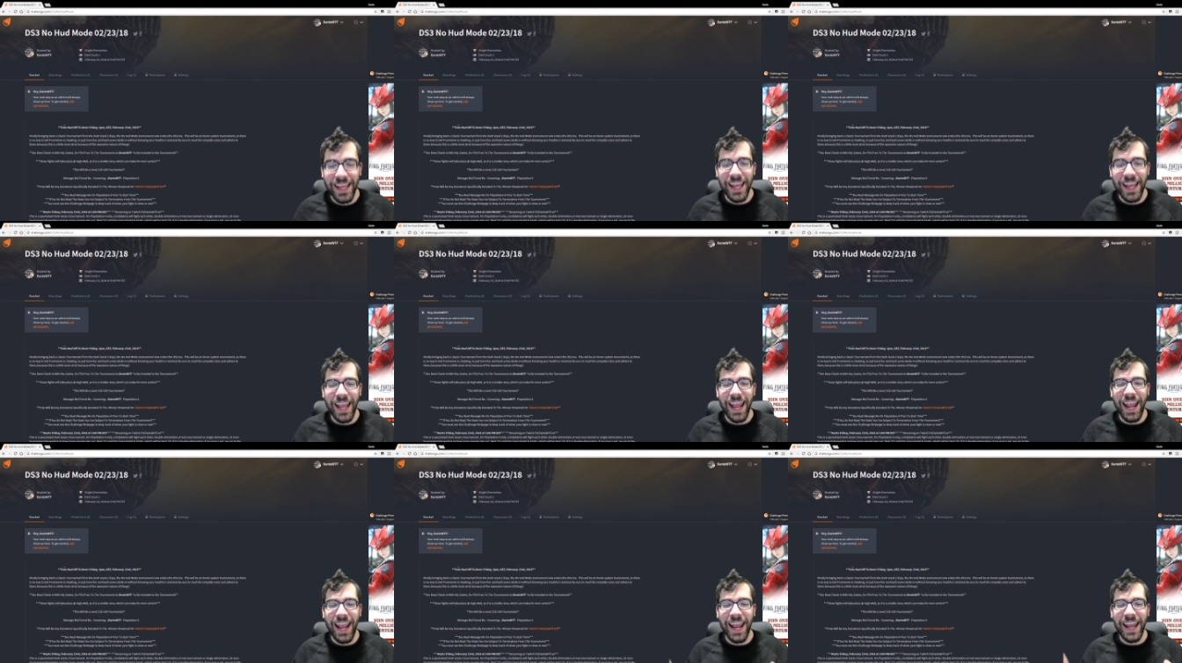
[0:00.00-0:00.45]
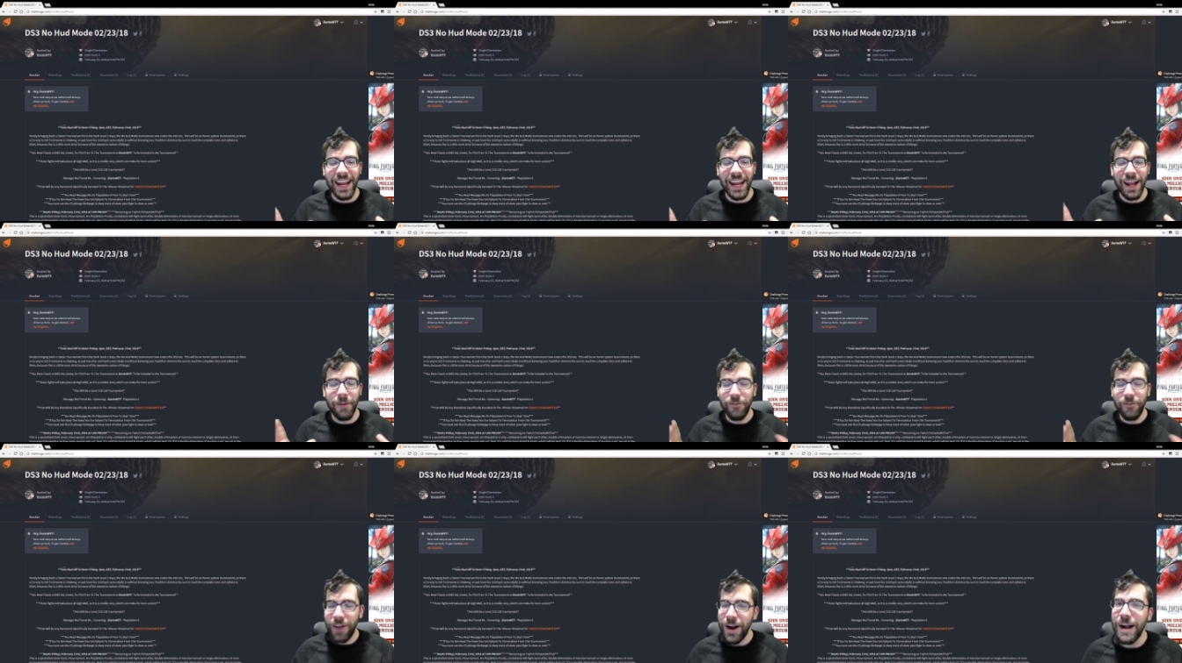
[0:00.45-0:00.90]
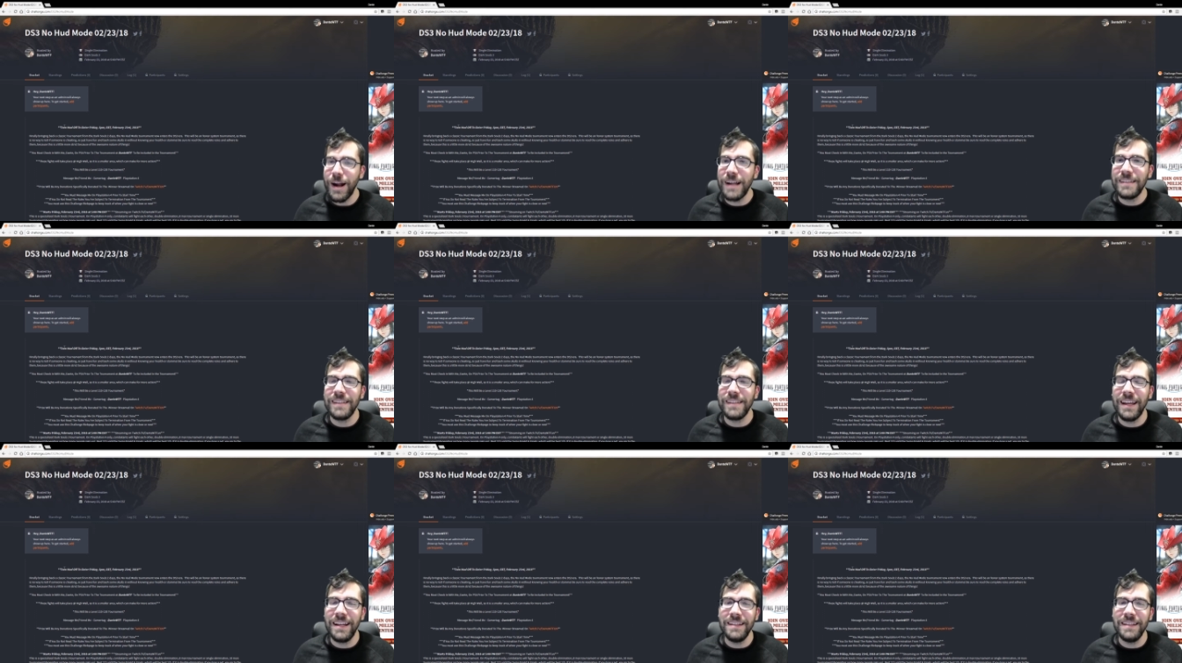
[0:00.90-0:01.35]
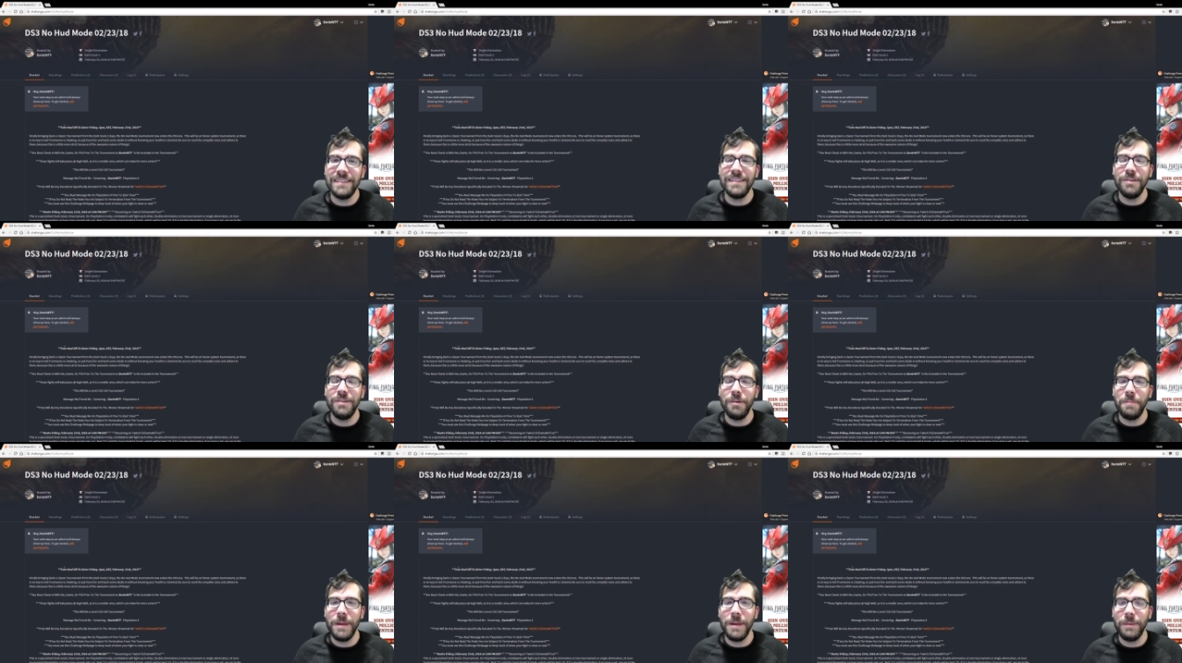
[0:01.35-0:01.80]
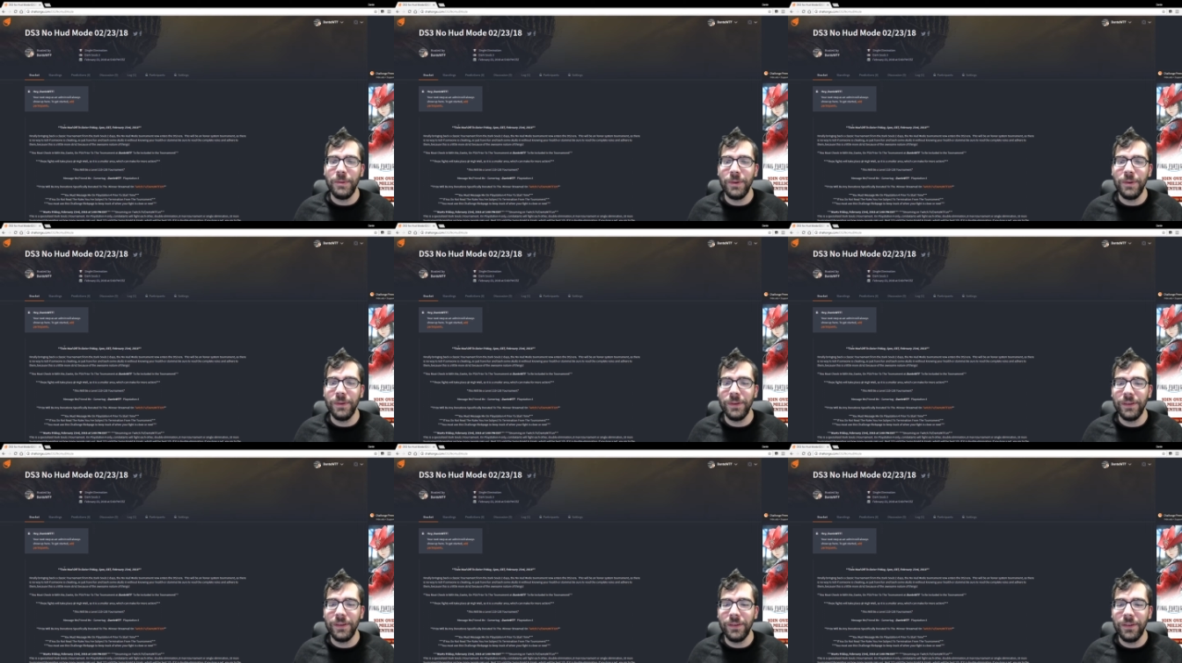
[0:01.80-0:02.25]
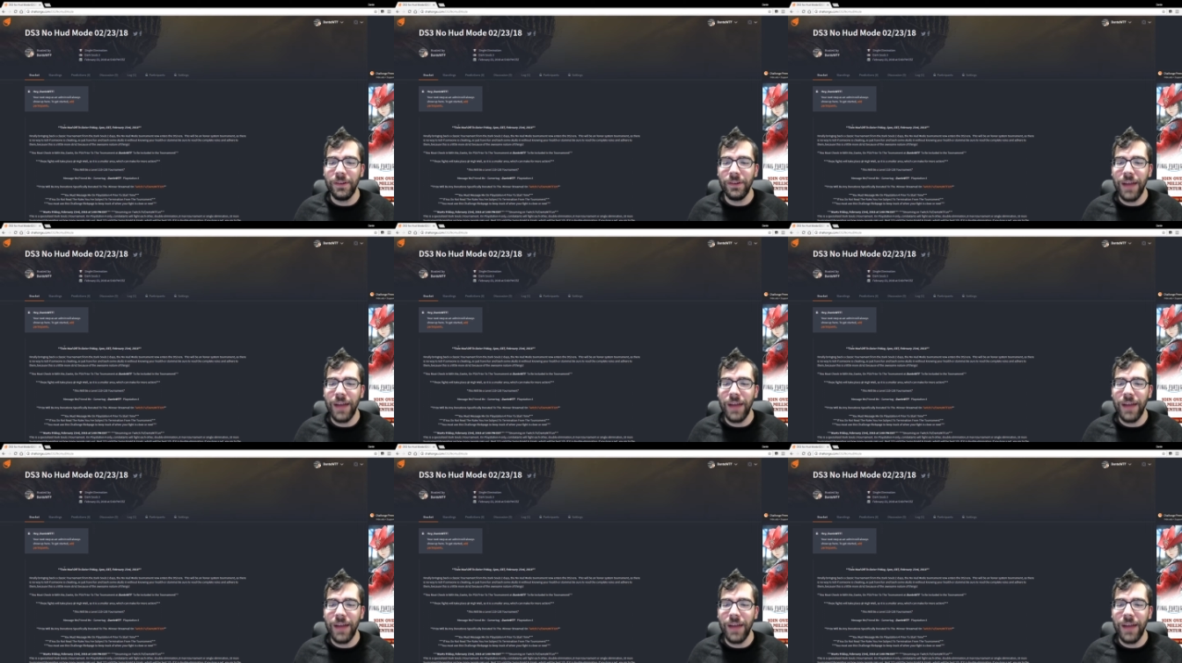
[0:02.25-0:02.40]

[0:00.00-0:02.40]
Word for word: And I'm very excited to see what people...